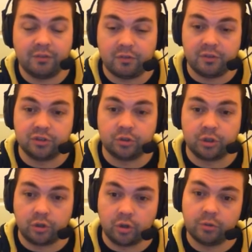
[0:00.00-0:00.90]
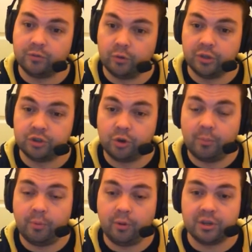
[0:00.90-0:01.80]
Everything's looking good. We've only
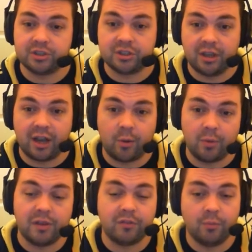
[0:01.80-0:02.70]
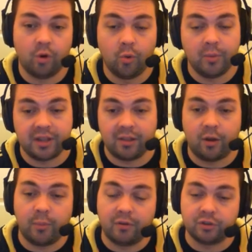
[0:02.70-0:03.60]
dropped points away from home. We had a
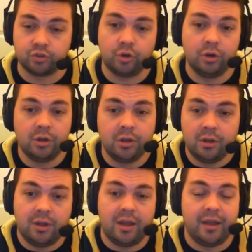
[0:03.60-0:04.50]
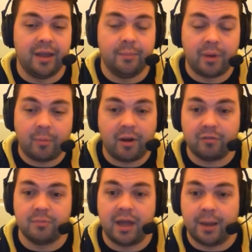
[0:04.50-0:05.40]
little bit of a draw, but apart
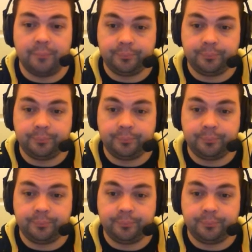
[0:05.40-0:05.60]
from that,